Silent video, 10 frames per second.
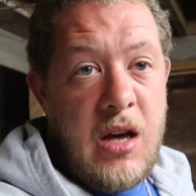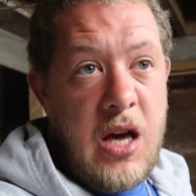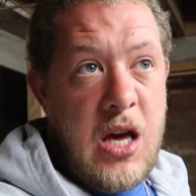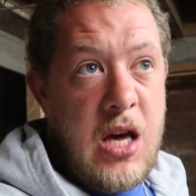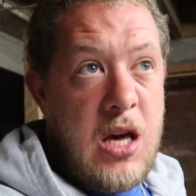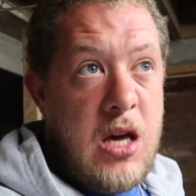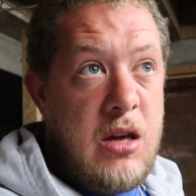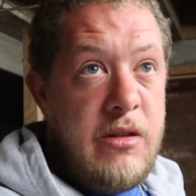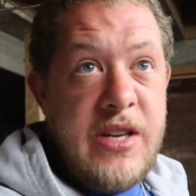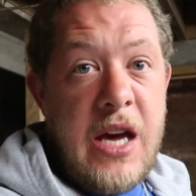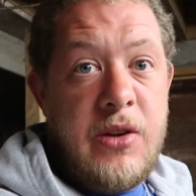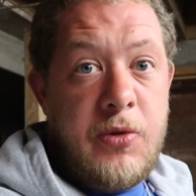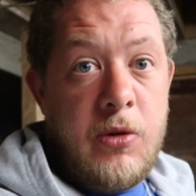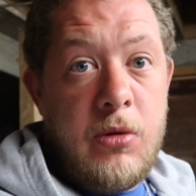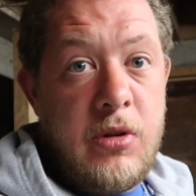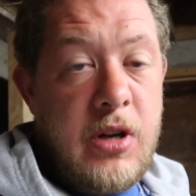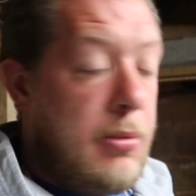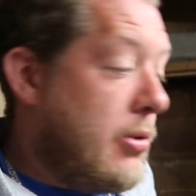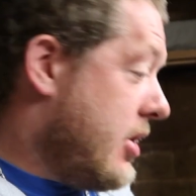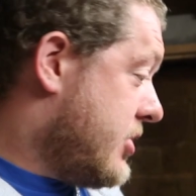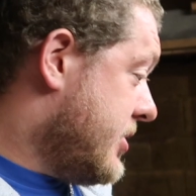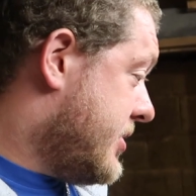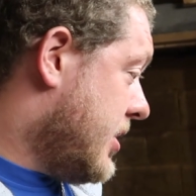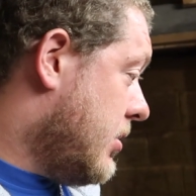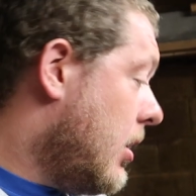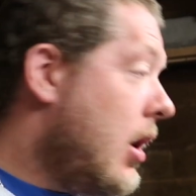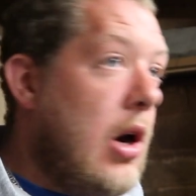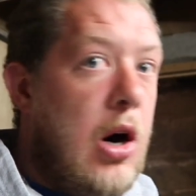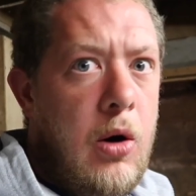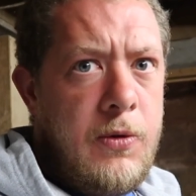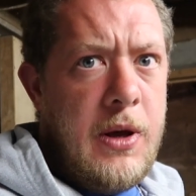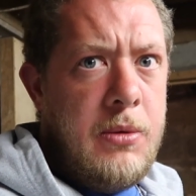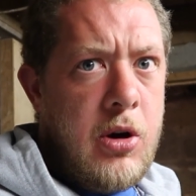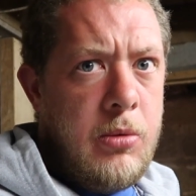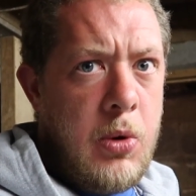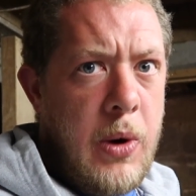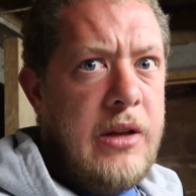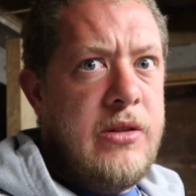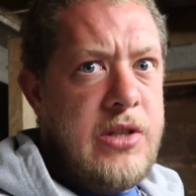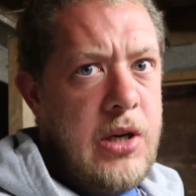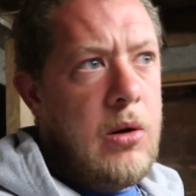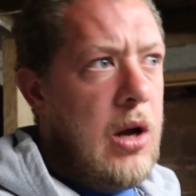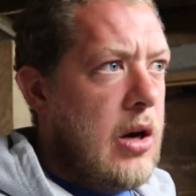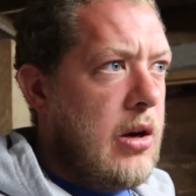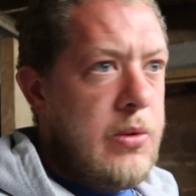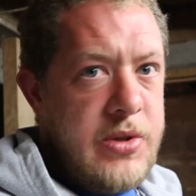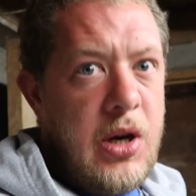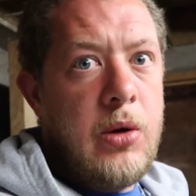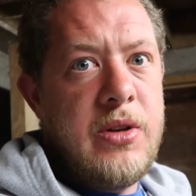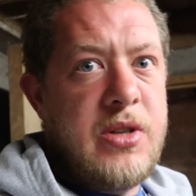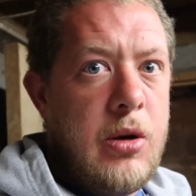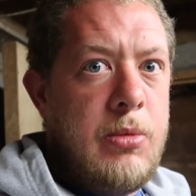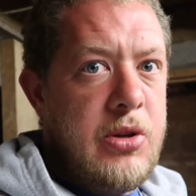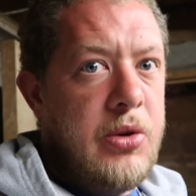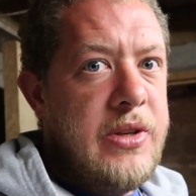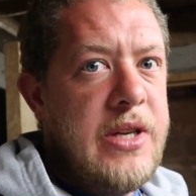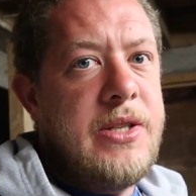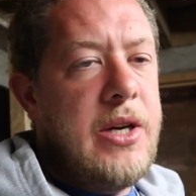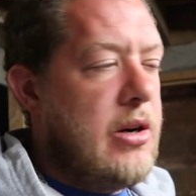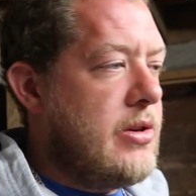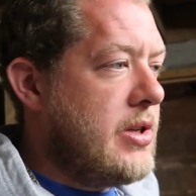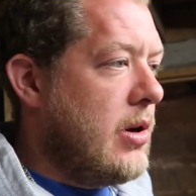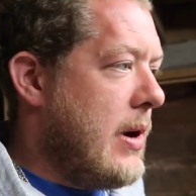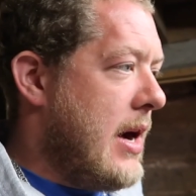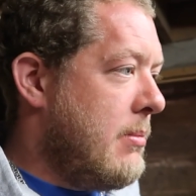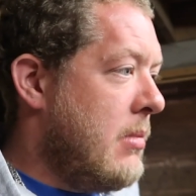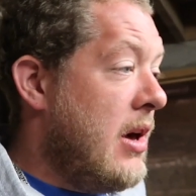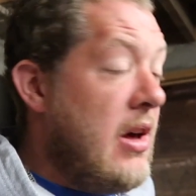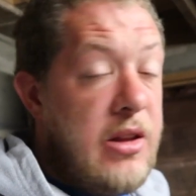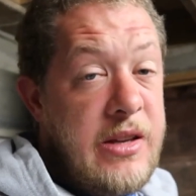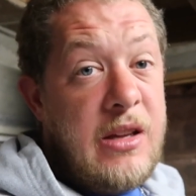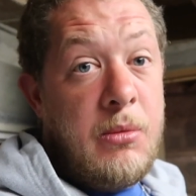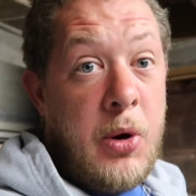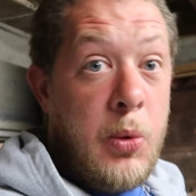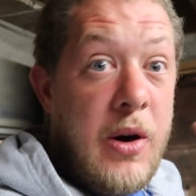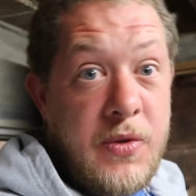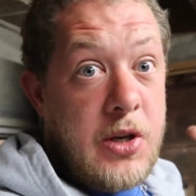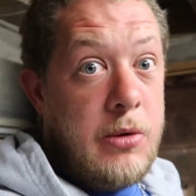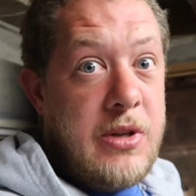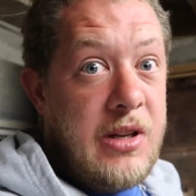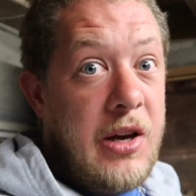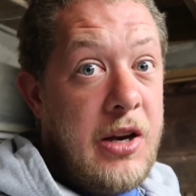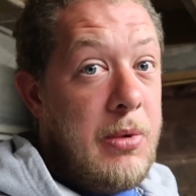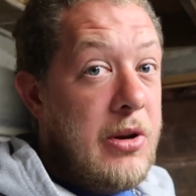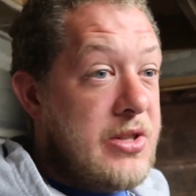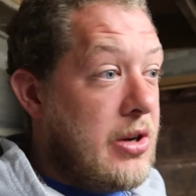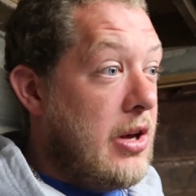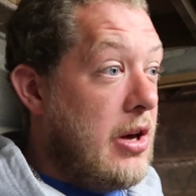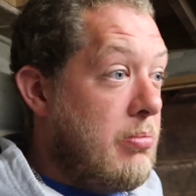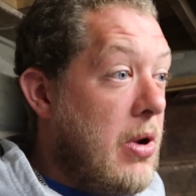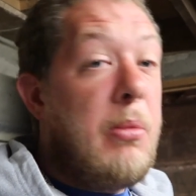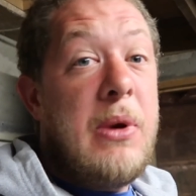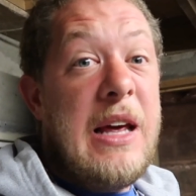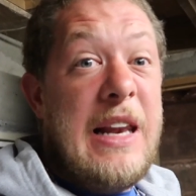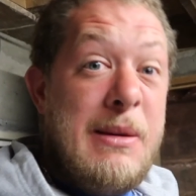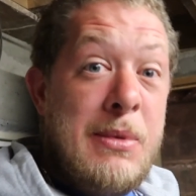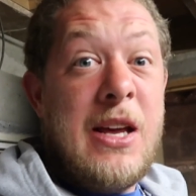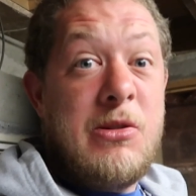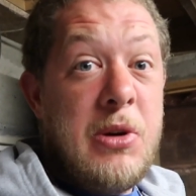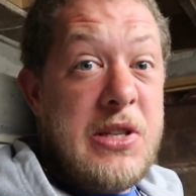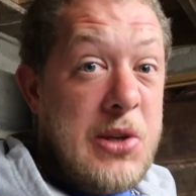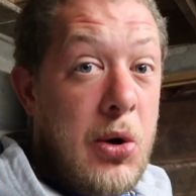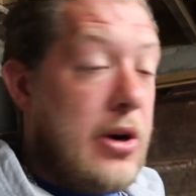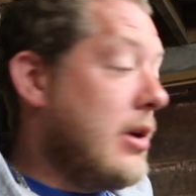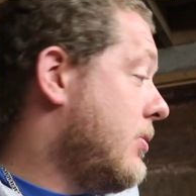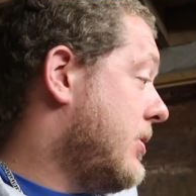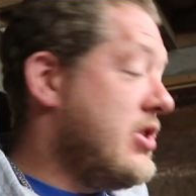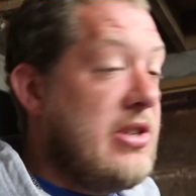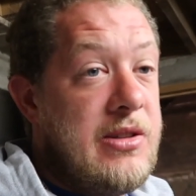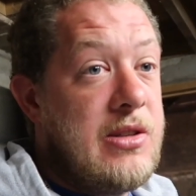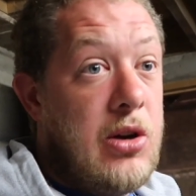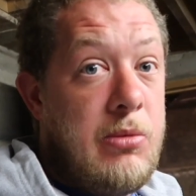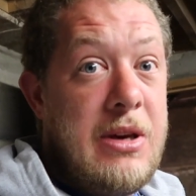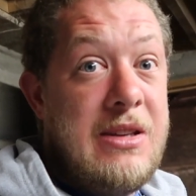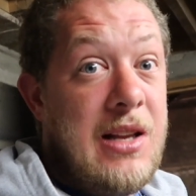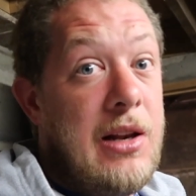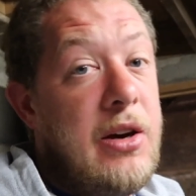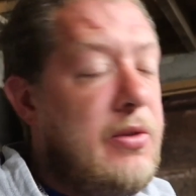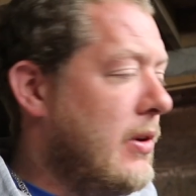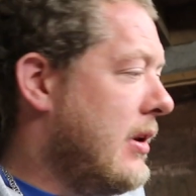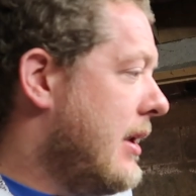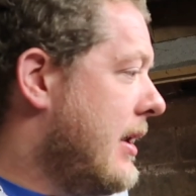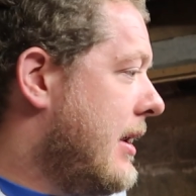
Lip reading: a date for the operation. So hopefully I'm not going to be waiting too long. I was told it's going to be done this year. So the thing that my wife is going to be delighted about is going to probably eliminate my snoring, which is going to be delightful.